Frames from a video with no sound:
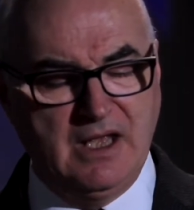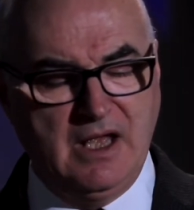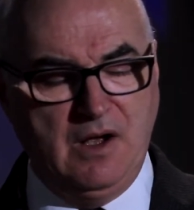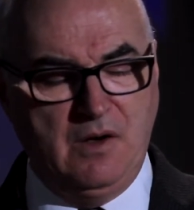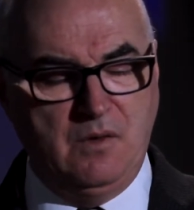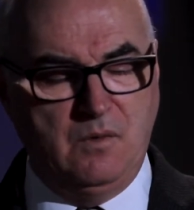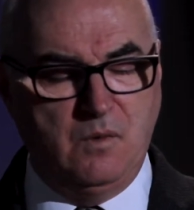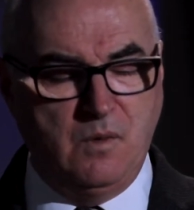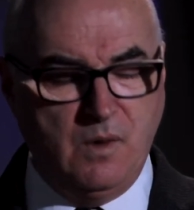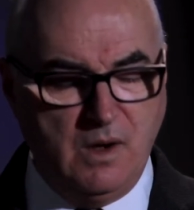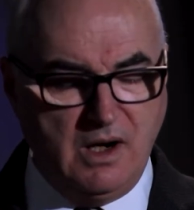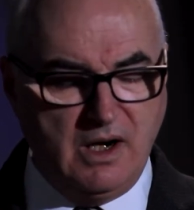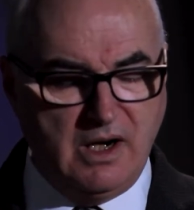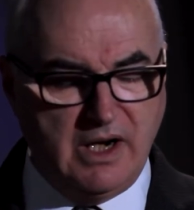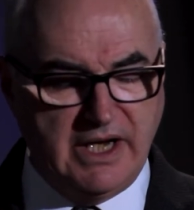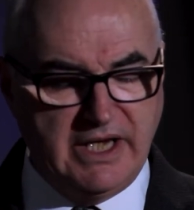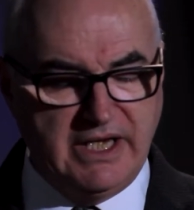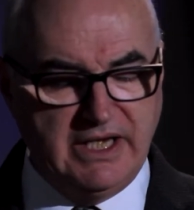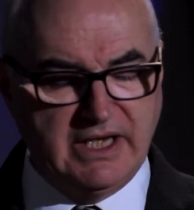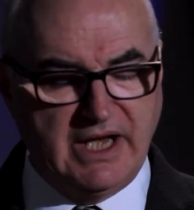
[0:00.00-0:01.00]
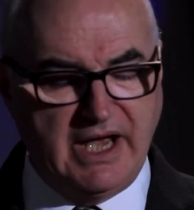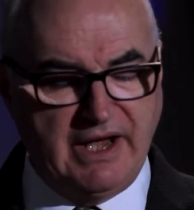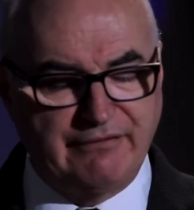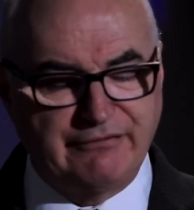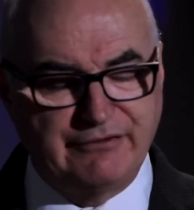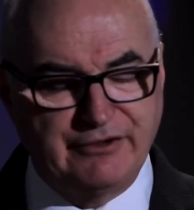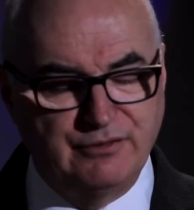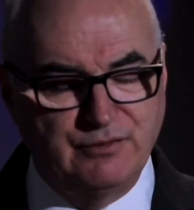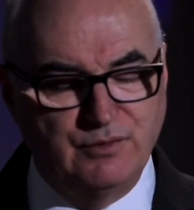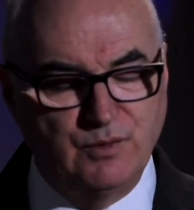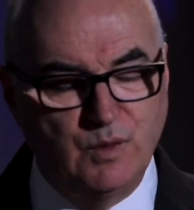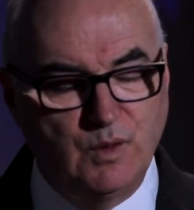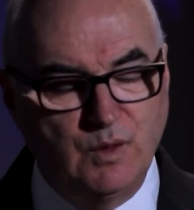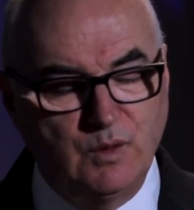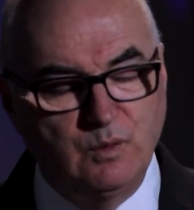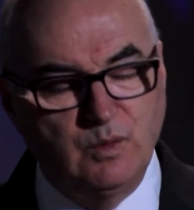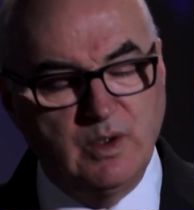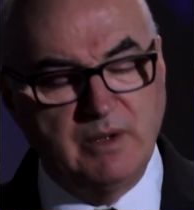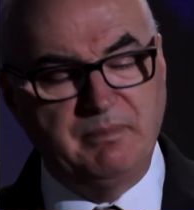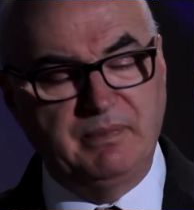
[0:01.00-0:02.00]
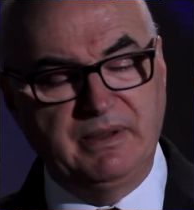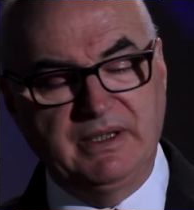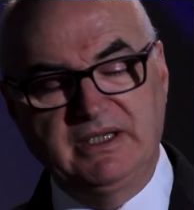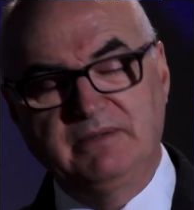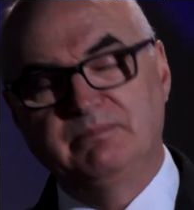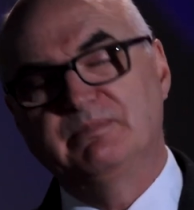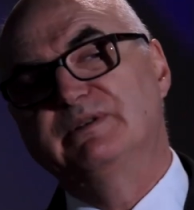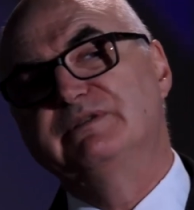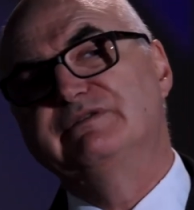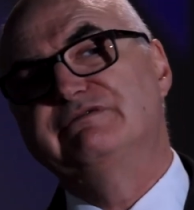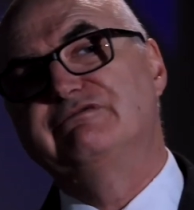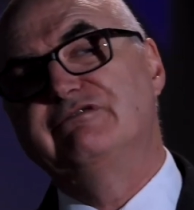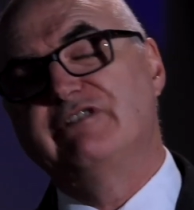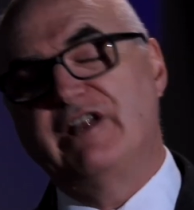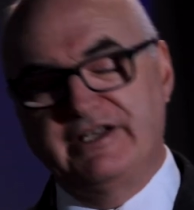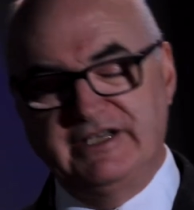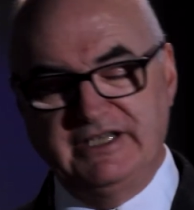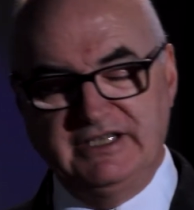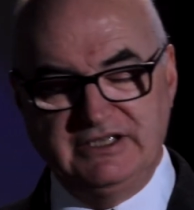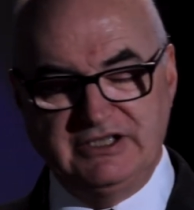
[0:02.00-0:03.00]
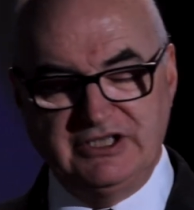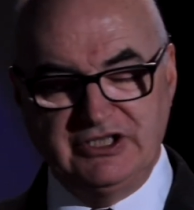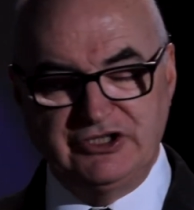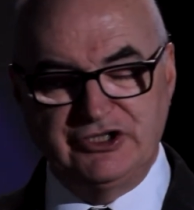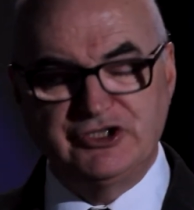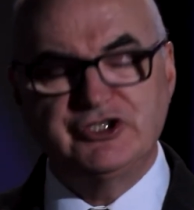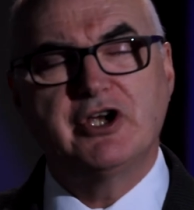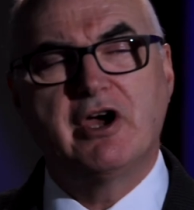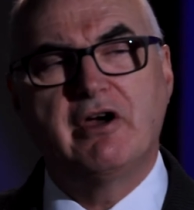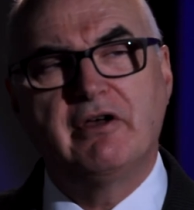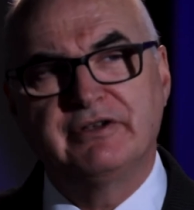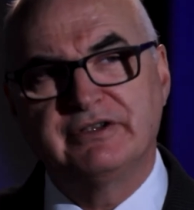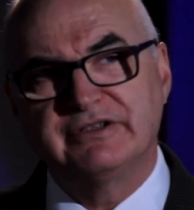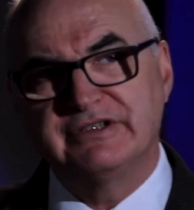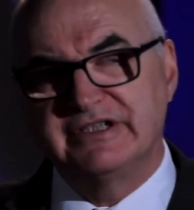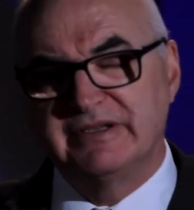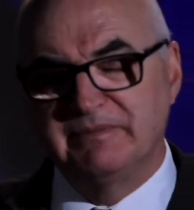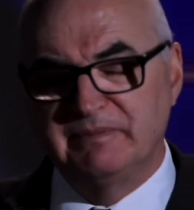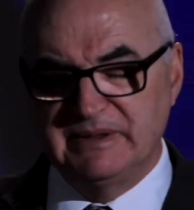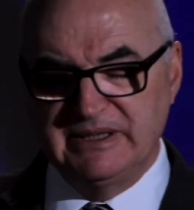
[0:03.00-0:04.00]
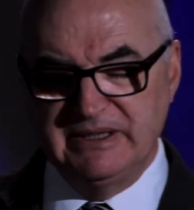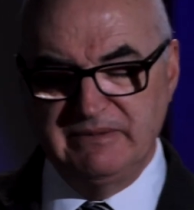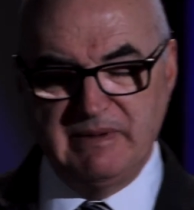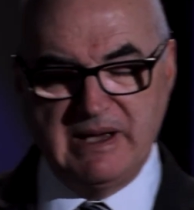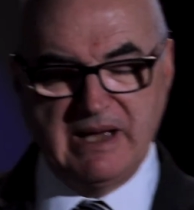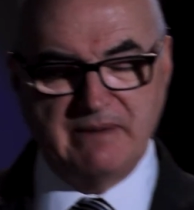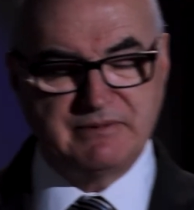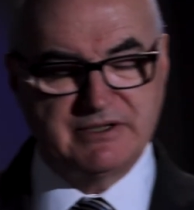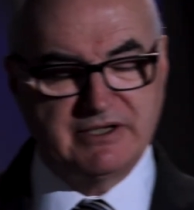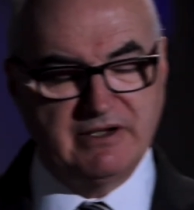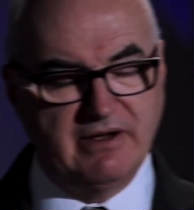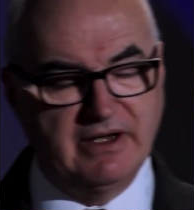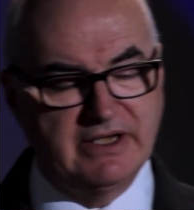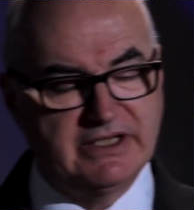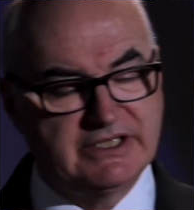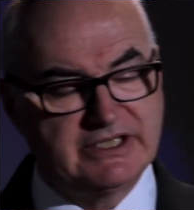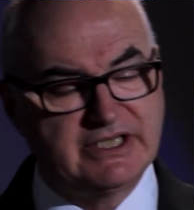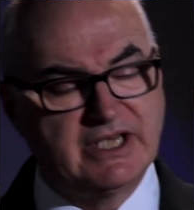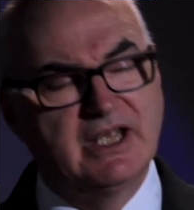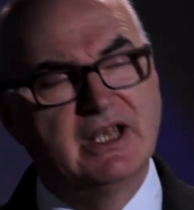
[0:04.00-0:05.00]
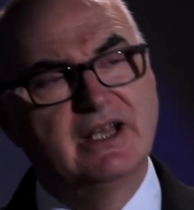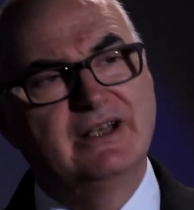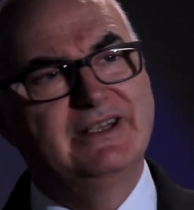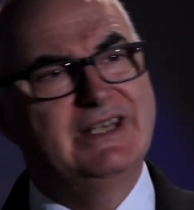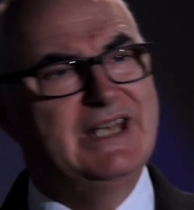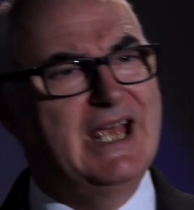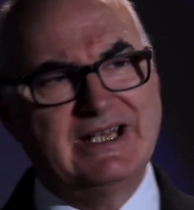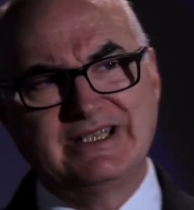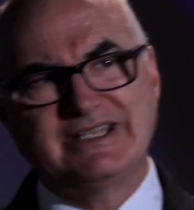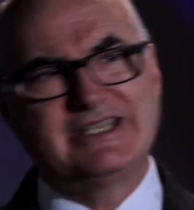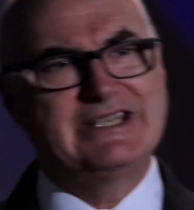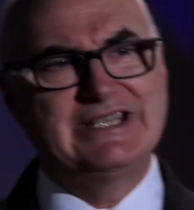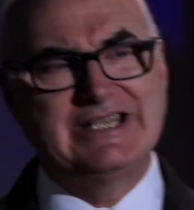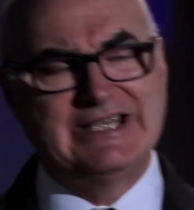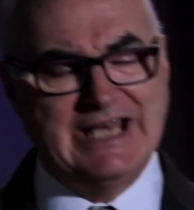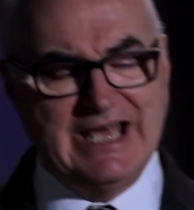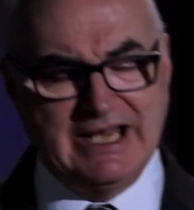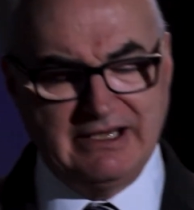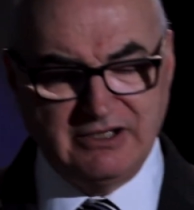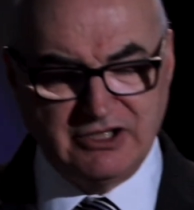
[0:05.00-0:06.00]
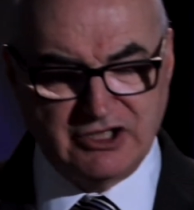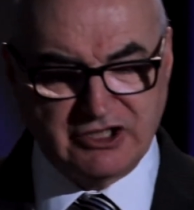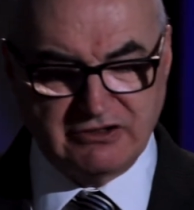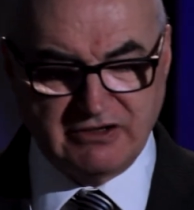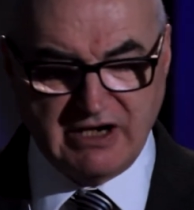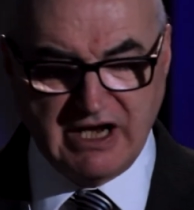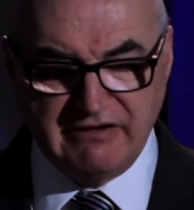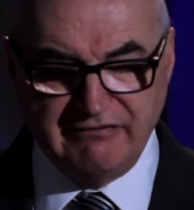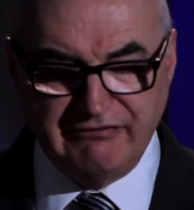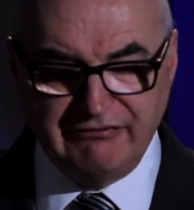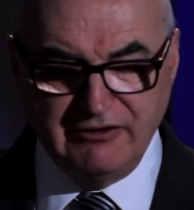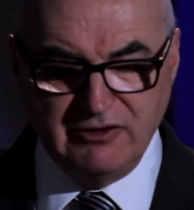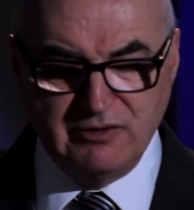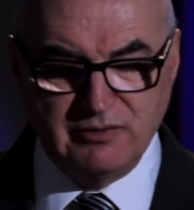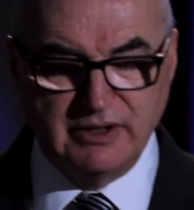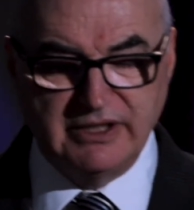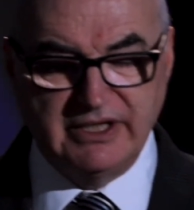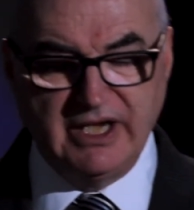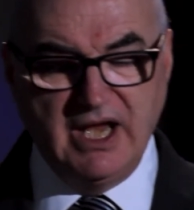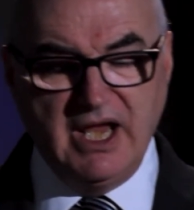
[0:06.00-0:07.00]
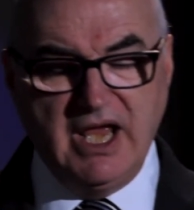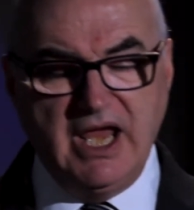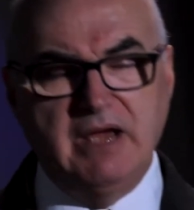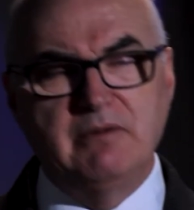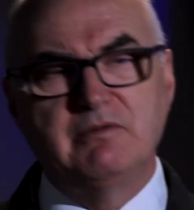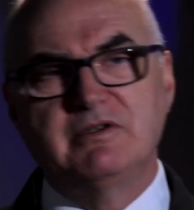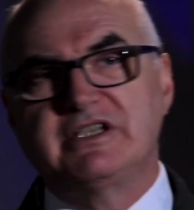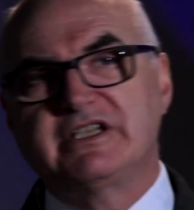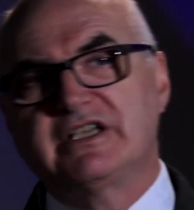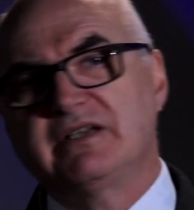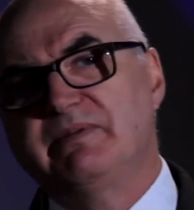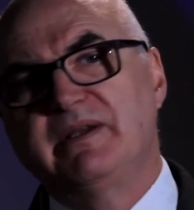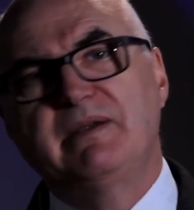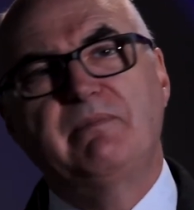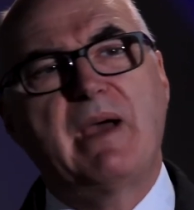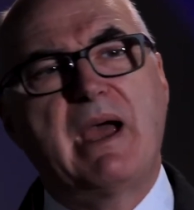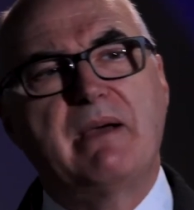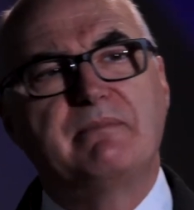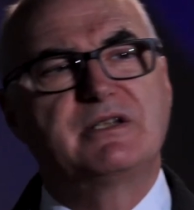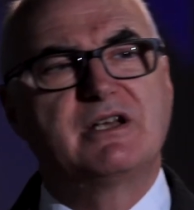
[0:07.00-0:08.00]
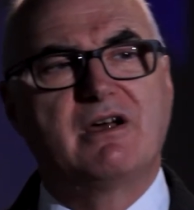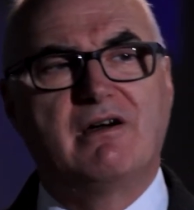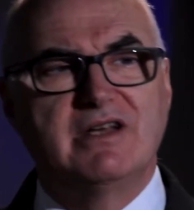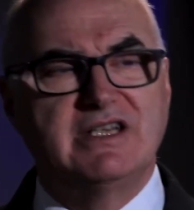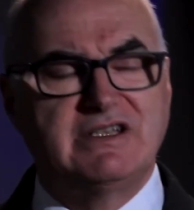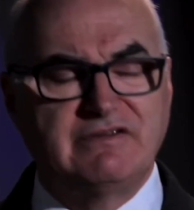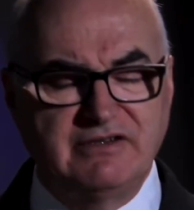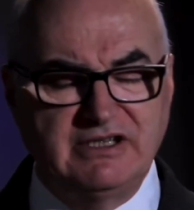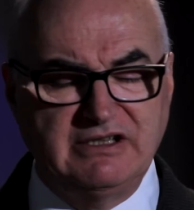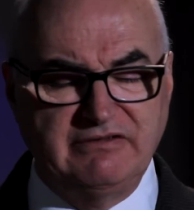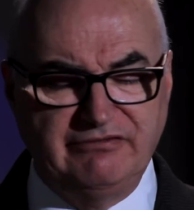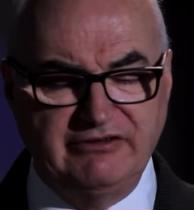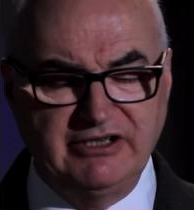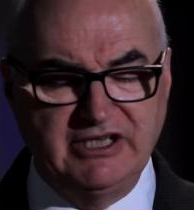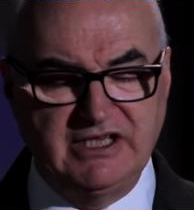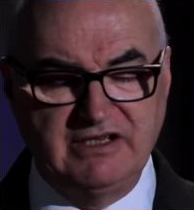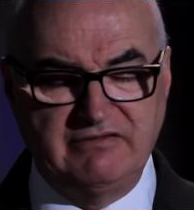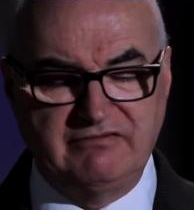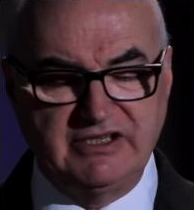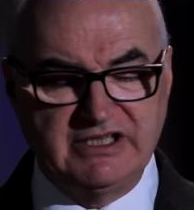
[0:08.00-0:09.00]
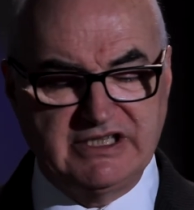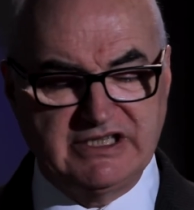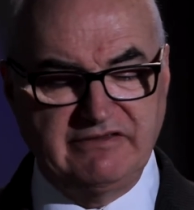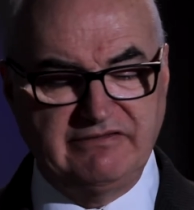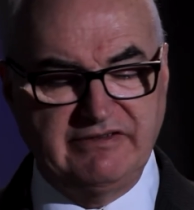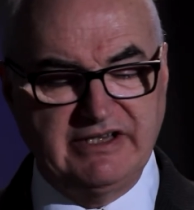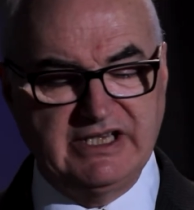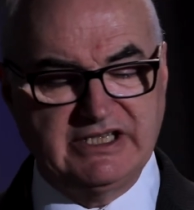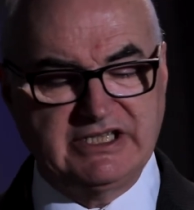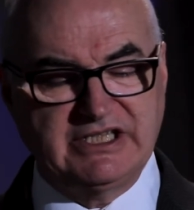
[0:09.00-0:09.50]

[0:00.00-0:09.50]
Why, after all, were people flooding to John to be baptized? The answer to that is straightforward. It was to be baptized for the forgiveness of their